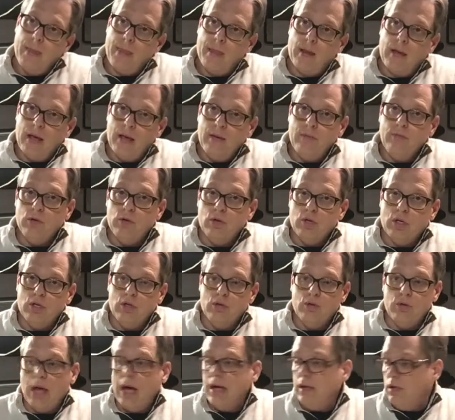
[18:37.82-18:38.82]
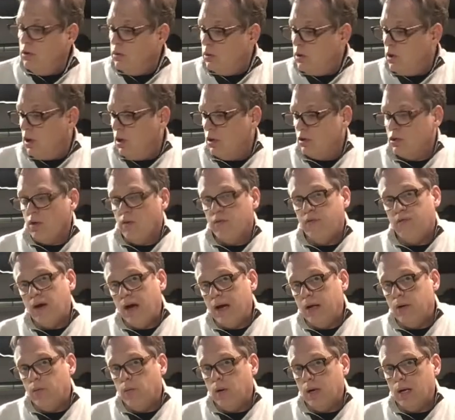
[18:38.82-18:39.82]
Okay, you could do that. You could also
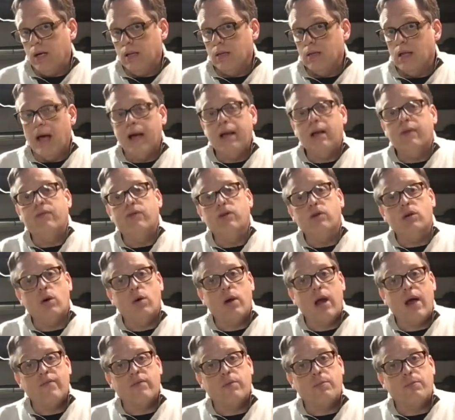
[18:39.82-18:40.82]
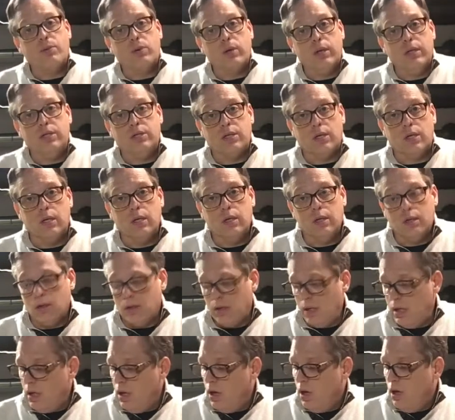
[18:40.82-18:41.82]
find one online if you don't have a printer. Right?